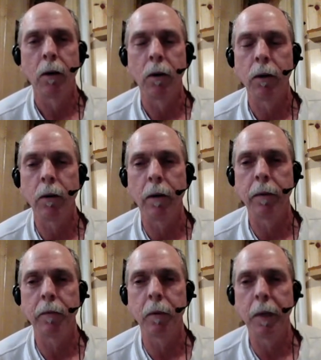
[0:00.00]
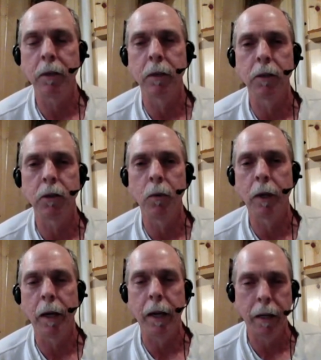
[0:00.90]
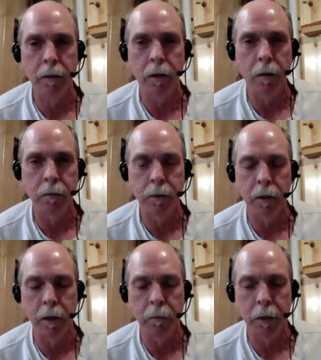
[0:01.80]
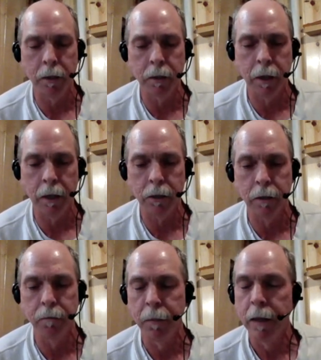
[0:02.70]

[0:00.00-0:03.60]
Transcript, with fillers: or you have information that you want to add to the to the presentation,